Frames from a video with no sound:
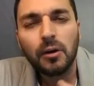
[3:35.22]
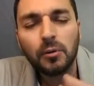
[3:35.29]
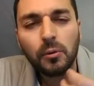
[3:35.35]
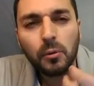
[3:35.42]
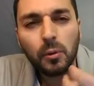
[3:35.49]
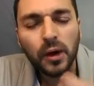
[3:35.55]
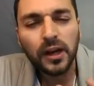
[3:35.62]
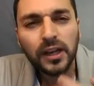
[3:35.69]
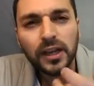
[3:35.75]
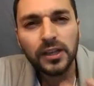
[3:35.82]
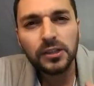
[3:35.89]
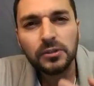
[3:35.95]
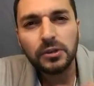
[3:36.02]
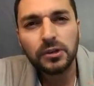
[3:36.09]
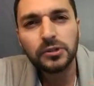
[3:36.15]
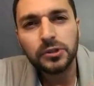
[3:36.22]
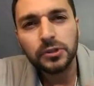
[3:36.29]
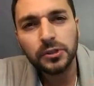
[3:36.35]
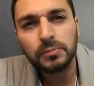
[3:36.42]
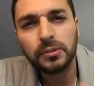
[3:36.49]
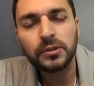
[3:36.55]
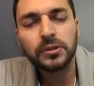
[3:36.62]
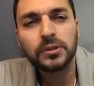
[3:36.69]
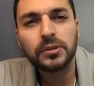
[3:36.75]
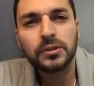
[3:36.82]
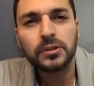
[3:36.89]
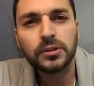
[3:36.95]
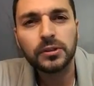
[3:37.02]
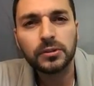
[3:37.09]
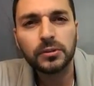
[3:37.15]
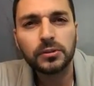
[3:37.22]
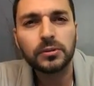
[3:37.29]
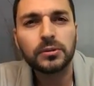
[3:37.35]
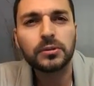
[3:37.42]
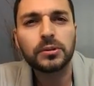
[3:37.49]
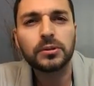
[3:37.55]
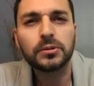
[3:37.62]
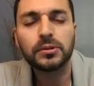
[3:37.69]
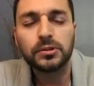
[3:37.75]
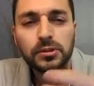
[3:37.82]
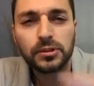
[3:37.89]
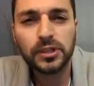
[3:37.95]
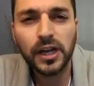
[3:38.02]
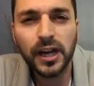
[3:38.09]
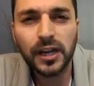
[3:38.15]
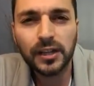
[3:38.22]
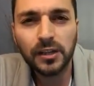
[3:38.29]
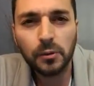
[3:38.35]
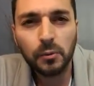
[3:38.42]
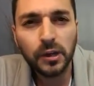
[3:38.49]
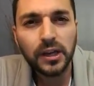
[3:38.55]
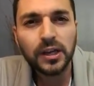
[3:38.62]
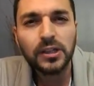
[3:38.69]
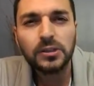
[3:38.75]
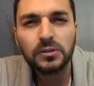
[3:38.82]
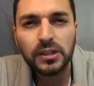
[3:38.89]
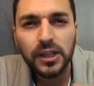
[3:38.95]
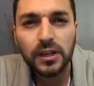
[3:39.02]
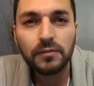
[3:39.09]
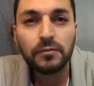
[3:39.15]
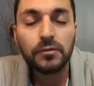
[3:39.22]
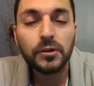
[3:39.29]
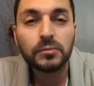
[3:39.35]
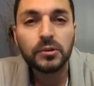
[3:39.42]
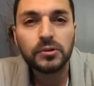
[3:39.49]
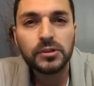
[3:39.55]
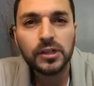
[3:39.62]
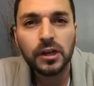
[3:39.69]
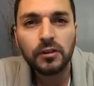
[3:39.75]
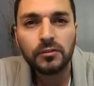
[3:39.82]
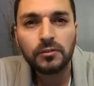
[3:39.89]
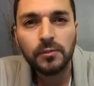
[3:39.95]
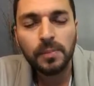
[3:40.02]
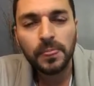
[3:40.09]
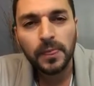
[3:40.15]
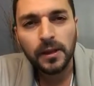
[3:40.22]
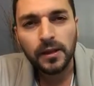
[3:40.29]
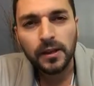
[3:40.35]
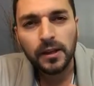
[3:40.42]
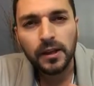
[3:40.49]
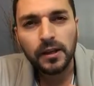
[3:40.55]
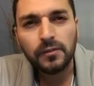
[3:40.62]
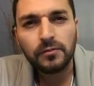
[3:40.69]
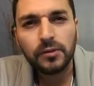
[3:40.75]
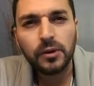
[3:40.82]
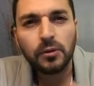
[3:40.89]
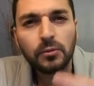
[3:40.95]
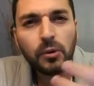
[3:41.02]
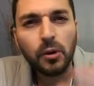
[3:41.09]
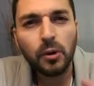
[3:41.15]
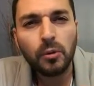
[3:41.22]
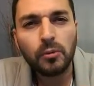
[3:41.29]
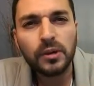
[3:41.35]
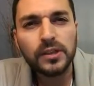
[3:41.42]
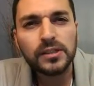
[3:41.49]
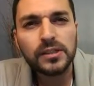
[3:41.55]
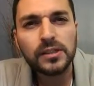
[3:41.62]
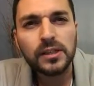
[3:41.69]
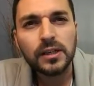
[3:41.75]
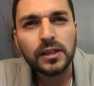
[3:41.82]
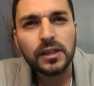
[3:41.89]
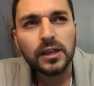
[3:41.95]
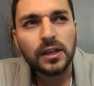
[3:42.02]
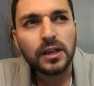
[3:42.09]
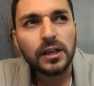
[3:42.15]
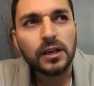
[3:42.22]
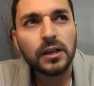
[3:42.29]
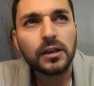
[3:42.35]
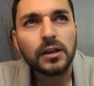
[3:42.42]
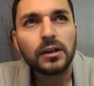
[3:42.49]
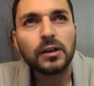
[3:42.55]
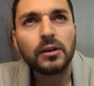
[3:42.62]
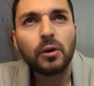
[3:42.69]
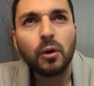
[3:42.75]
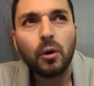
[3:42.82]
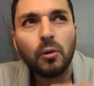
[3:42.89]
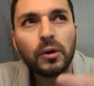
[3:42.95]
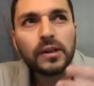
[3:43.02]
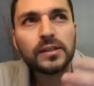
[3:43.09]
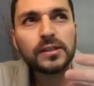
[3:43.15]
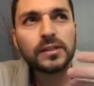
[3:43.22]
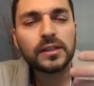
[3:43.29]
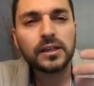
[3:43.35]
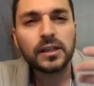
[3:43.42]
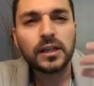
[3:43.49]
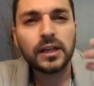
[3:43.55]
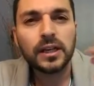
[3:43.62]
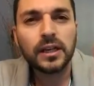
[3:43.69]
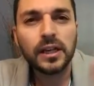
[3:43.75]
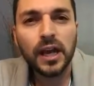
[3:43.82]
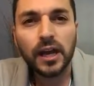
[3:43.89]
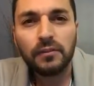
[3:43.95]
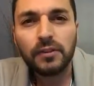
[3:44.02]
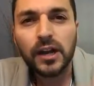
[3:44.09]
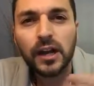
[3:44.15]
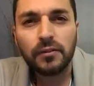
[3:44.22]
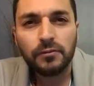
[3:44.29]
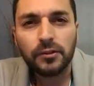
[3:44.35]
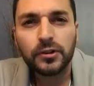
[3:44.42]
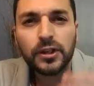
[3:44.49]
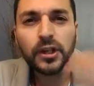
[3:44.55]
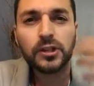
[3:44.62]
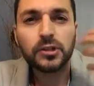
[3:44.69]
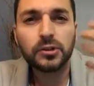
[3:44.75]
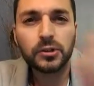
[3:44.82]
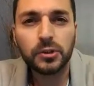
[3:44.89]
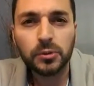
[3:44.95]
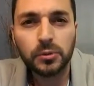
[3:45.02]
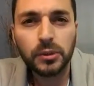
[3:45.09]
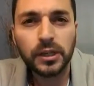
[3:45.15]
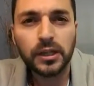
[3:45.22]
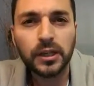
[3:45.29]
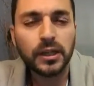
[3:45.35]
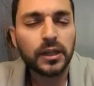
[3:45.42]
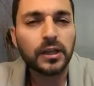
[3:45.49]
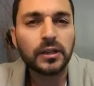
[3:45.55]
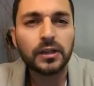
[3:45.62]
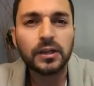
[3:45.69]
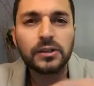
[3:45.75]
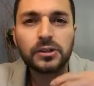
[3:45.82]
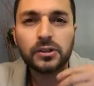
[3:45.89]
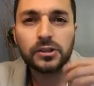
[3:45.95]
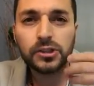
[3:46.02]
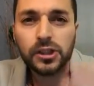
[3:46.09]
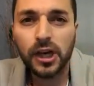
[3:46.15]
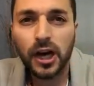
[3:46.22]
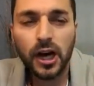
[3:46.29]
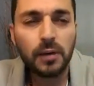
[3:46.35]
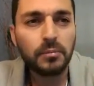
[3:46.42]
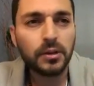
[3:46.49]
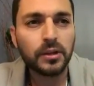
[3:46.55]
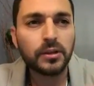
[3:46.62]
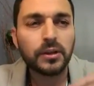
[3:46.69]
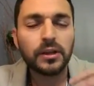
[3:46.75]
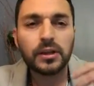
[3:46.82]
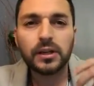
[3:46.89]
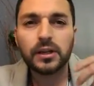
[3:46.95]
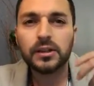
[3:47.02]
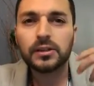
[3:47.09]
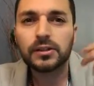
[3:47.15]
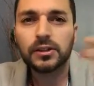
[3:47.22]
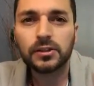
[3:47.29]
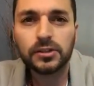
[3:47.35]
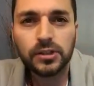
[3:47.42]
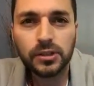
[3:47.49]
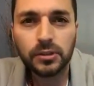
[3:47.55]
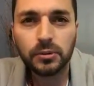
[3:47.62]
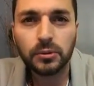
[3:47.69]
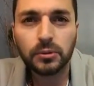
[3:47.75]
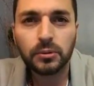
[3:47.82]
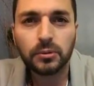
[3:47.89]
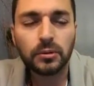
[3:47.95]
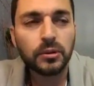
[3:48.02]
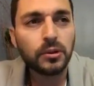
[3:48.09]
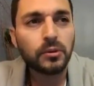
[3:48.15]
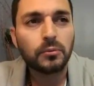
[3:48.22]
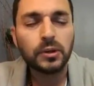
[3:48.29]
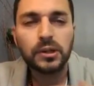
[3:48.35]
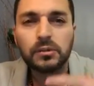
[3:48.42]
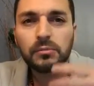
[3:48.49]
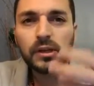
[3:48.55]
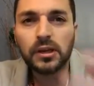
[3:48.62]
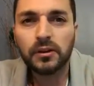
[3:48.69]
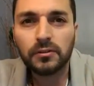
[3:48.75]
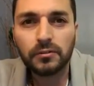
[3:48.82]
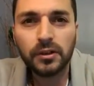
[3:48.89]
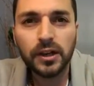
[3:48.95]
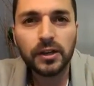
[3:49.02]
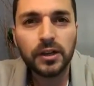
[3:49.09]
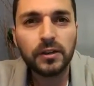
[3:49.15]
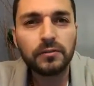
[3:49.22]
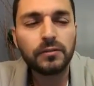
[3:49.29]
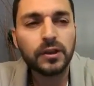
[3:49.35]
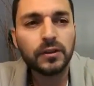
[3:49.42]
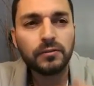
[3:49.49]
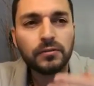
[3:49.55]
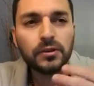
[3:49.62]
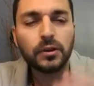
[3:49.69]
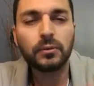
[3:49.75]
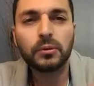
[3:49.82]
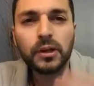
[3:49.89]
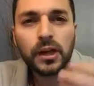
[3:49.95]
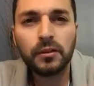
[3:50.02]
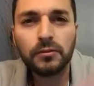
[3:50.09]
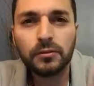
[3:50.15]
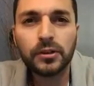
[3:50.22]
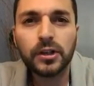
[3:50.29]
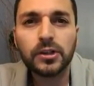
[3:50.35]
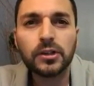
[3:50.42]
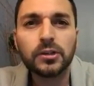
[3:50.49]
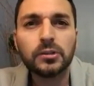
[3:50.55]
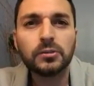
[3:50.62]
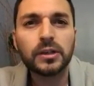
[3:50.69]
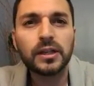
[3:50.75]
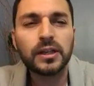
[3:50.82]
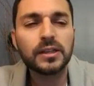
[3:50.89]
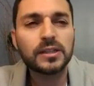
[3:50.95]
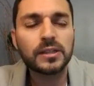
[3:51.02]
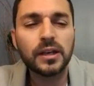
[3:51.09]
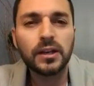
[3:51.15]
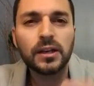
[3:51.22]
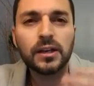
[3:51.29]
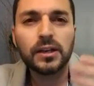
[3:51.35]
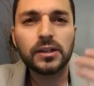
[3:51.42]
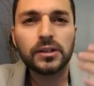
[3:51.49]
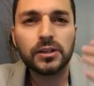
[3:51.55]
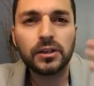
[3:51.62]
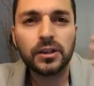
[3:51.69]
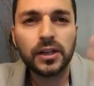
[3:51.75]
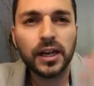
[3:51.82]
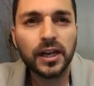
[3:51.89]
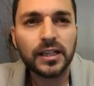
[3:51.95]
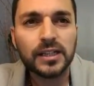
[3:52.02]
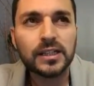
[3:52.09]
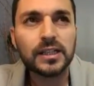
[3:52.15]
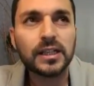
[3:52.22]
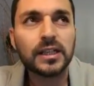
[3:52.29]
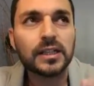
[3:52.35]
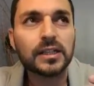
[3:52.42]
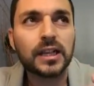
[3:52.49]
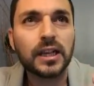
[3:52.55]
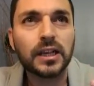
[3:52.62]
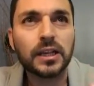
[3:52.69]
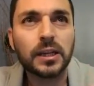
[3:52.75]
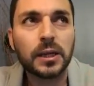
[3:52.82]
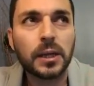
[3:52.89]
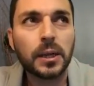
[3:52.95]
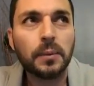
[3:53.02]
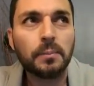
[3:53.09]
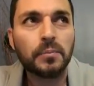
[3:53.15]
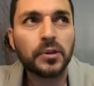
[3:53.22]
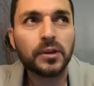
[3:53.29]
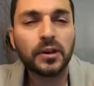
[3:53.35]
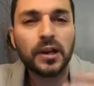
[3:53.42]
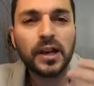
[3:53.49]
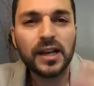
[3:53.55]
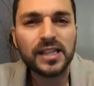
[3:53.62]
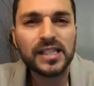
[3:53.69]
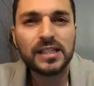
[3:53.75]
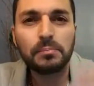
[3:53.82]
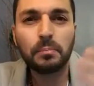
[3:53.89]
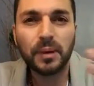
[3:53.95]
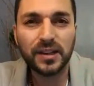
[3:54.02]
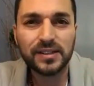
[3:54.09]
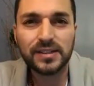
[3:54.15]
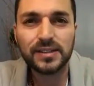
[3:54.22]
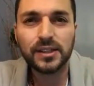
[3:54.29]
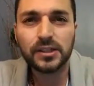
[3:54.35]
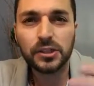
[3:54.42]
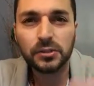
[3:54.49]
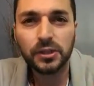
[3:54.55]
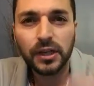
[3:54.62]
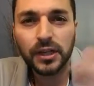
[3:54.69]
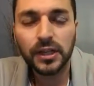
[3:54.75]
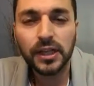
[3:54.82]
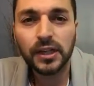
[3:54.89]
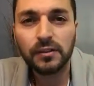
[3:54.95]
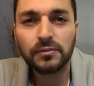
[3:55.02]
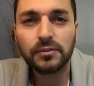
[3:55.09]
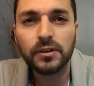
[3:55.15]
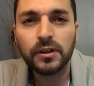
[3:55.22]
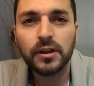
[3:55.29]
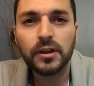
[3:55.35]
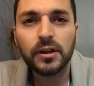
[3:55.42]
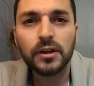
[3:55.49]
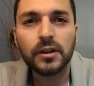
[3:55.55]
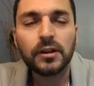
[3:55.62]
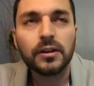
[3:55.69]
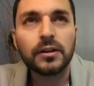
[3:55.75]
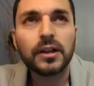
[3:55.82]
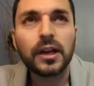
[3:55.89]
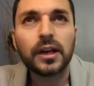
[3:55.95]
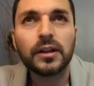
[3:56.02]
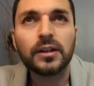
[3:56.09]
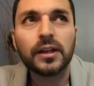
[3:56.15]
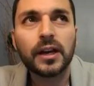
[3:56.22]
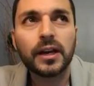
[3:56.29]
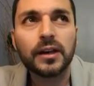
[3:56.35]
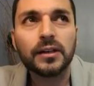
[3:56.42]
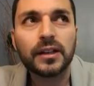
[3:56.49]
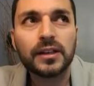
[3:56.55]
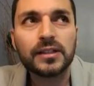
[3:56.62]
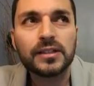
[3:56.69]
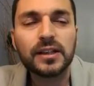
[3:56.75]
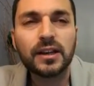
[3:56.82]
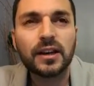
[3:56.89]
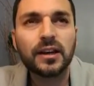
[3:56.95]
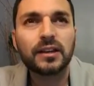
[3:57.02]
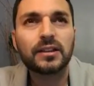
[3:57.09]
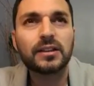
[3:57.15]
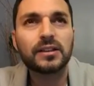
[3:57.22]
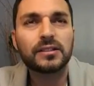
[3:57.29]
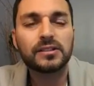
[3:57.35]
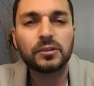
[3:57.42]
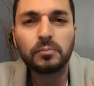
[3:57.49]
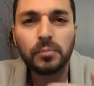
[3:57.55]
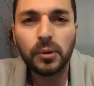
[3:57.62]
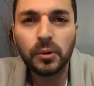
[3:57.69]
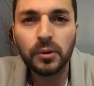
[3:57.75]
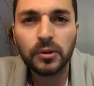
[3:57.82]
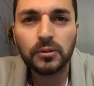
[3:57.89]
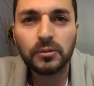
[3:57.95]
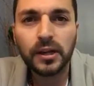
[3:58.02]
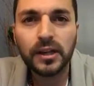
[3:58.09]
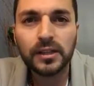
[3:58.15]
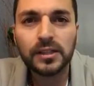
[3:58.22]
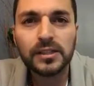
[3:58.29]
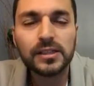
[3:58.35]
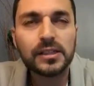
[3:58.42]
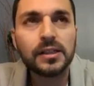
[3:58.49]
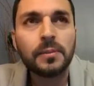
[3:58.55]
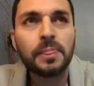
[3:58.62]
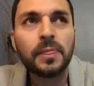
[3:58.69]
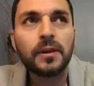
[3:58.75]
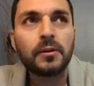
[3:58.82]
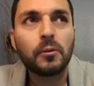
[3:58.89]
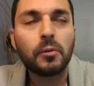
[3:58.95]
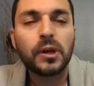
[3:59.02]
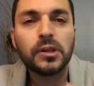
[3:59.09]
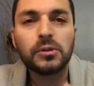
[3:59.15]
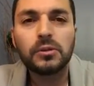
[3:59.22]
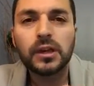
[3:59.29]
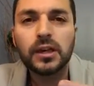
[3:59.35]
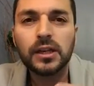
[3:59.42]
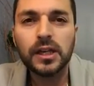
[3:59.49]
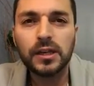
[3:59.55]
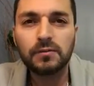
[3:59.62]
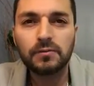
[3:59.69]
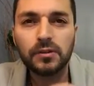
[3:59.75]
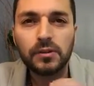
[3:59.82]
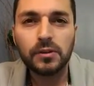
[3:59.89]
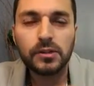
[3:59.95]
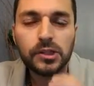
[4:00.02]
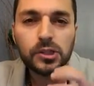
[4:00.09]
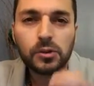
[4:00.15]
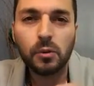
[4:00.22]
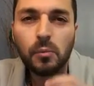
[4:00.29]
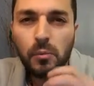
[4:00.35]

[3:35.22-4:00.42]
what can you contribute to the society? What can you give from yourself if you're always in every effort that you're doing in your job, in your school, when you meet a friend, if the only effort that you're doing is the next is like the less best that you can give, that is not, like, it's no point, right? It's when you can give so